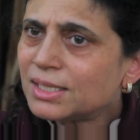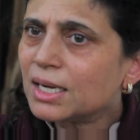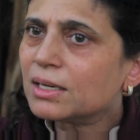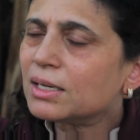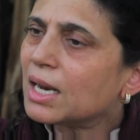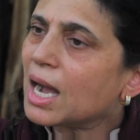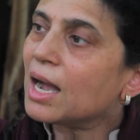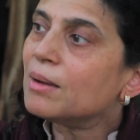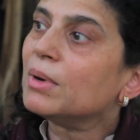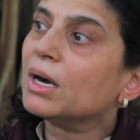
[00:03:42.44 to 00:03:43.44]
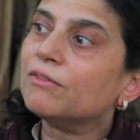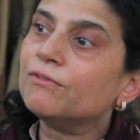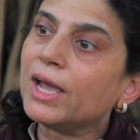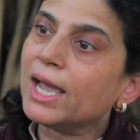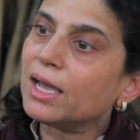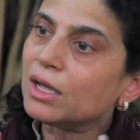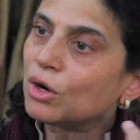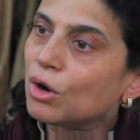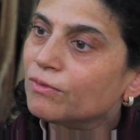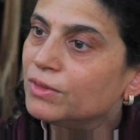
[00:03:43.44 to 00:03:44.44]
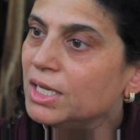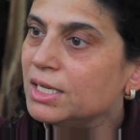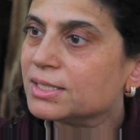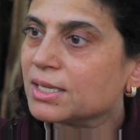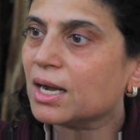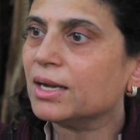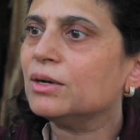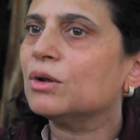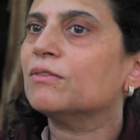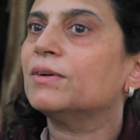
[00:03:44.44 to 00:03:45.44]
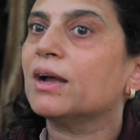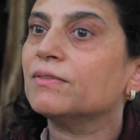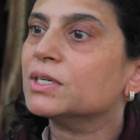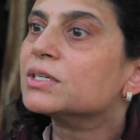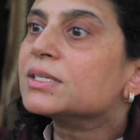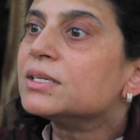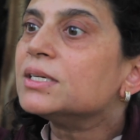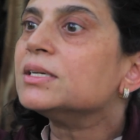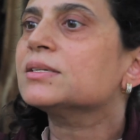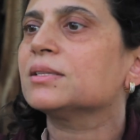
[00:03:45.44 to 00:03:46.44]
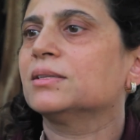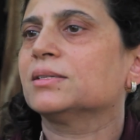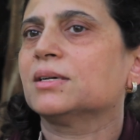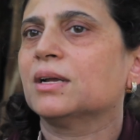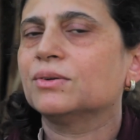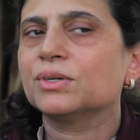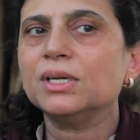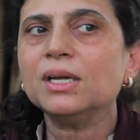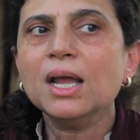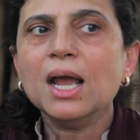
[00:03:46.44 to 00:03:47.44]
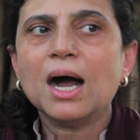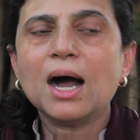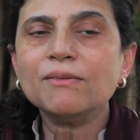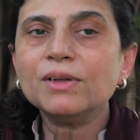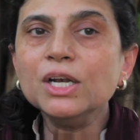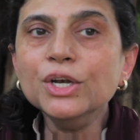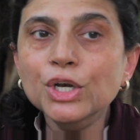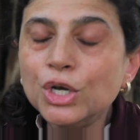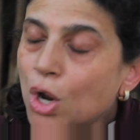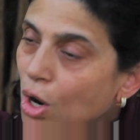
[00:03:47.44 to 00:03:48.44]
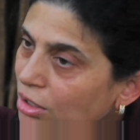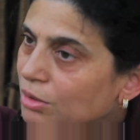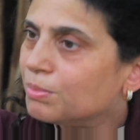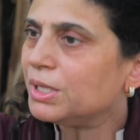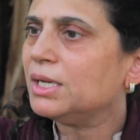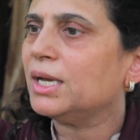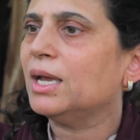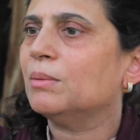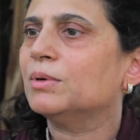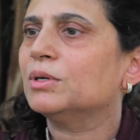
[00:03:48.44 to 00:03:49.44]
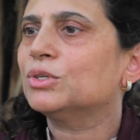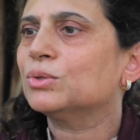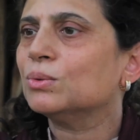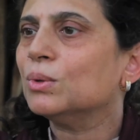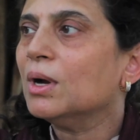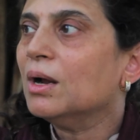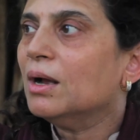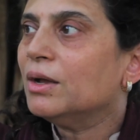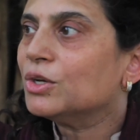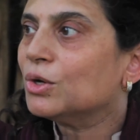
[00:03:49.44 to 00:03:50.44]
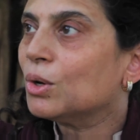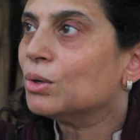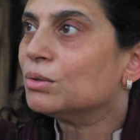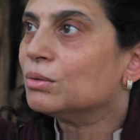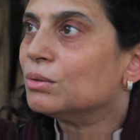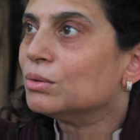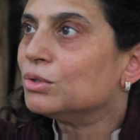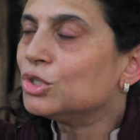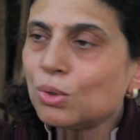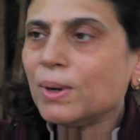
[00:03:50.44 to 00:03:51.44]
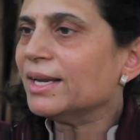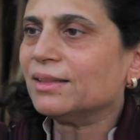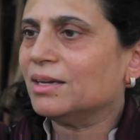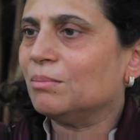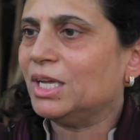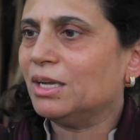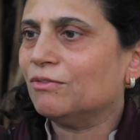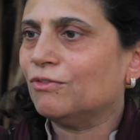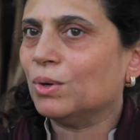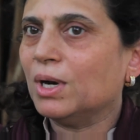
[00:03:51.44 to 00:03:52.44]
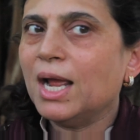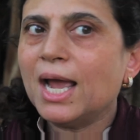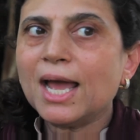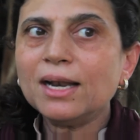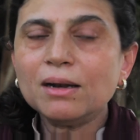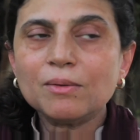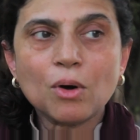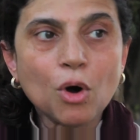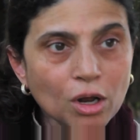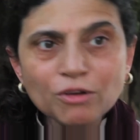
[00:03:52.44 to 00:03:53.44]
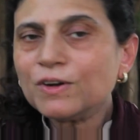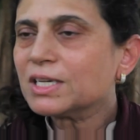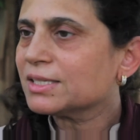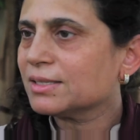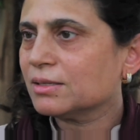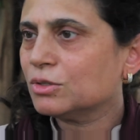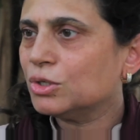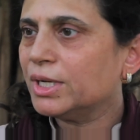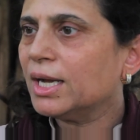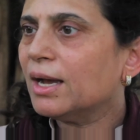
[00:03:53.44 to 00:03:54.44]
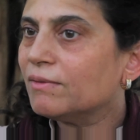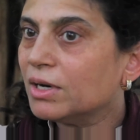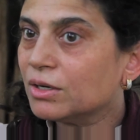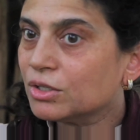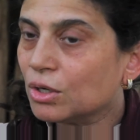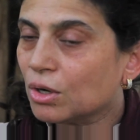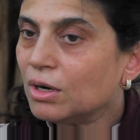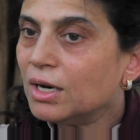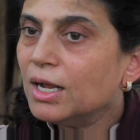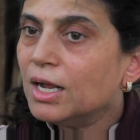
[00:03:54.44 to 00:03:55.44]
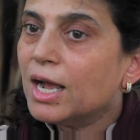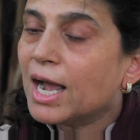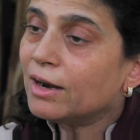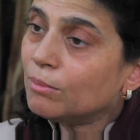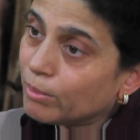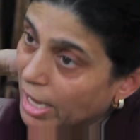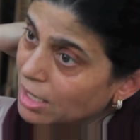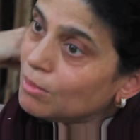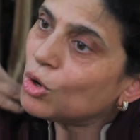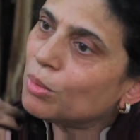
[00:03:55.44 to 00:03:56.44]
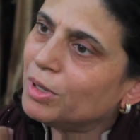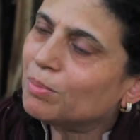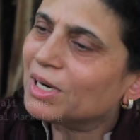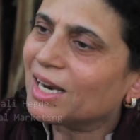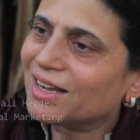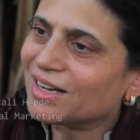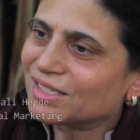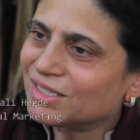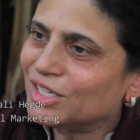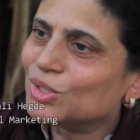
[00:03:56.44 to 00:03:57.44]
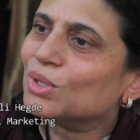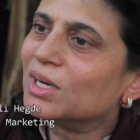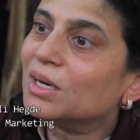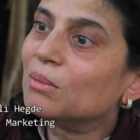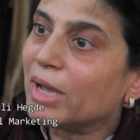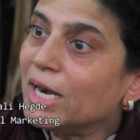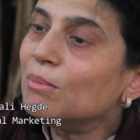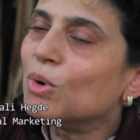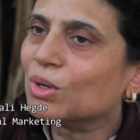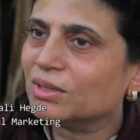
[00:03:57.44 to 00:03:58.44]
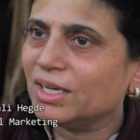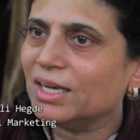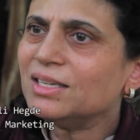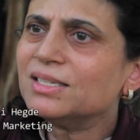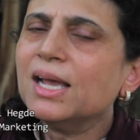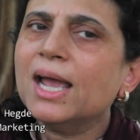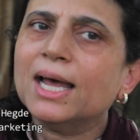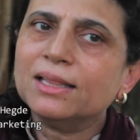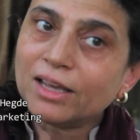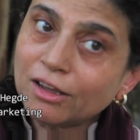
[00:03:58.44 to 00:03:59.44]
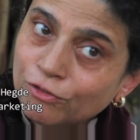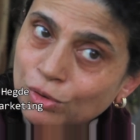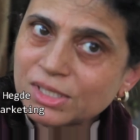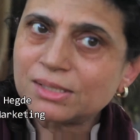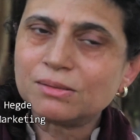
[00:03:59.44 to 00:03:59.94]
and until I'm aware of these kind of diversities in this country, I will not be able to, do anything meaningful. And all of us today have learnt a lot, and many more people like us need to learn many more things. And therefore,